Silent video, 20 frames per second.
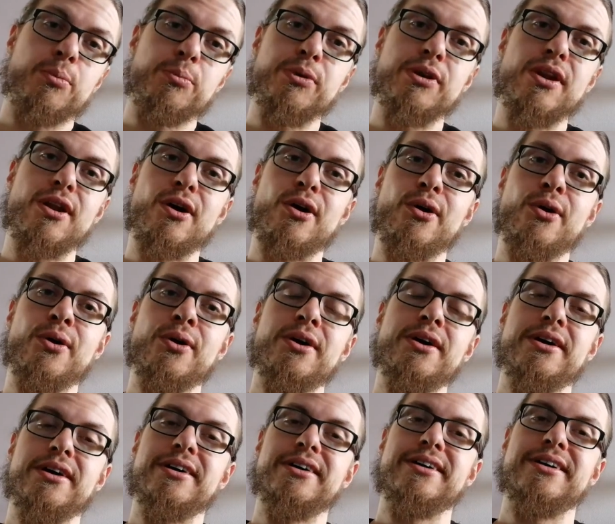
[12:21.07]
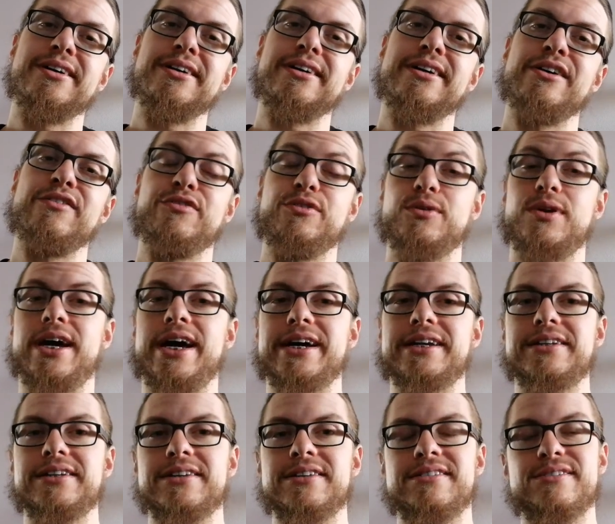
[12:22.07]
below if you
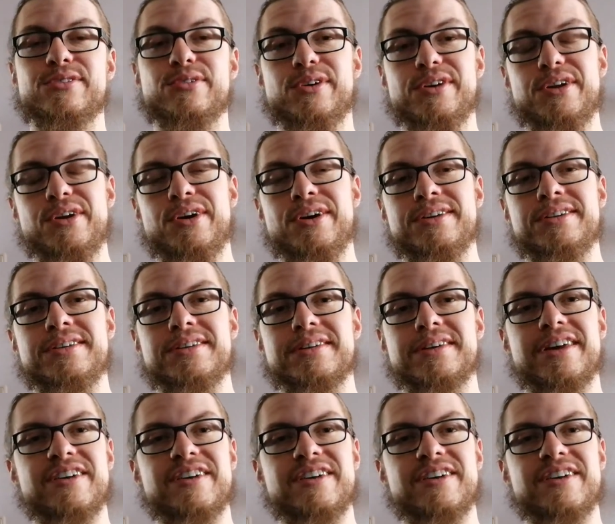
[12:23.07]
like this or not.